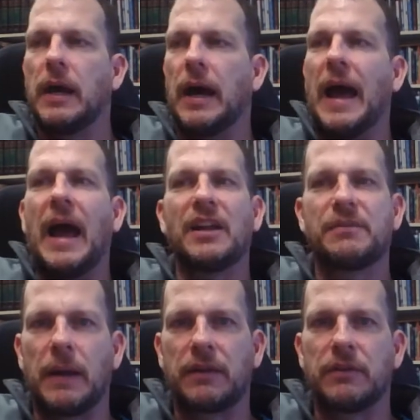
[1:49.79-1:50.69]
uh,
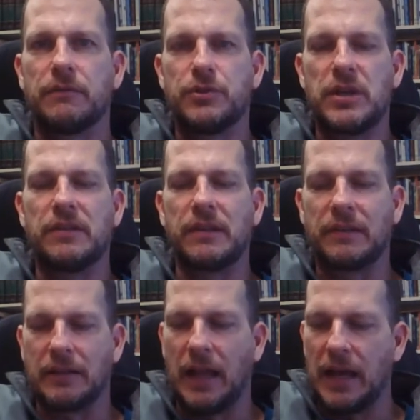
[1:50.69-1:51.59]
aspects of
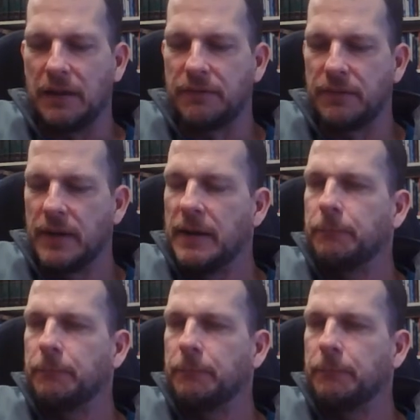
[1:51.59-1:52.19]
Jesus' life